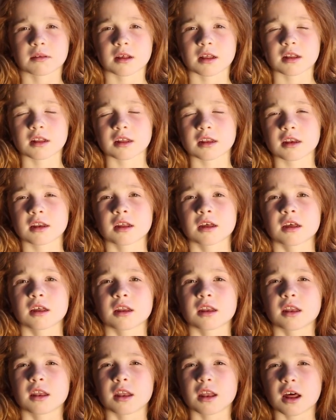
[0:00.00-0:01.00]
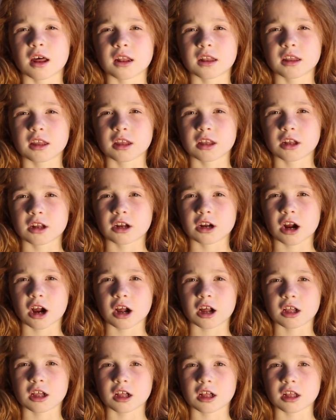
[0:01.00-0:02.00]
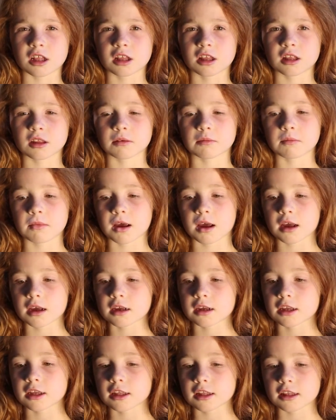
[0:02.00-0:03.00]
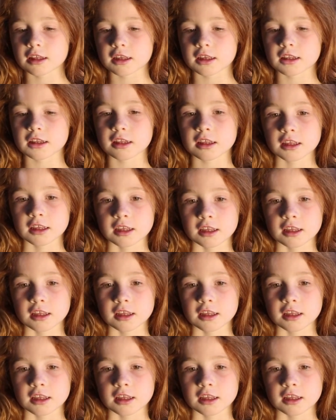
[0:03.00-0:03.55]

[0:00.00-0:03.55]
selling nuts, chocolates, and magazines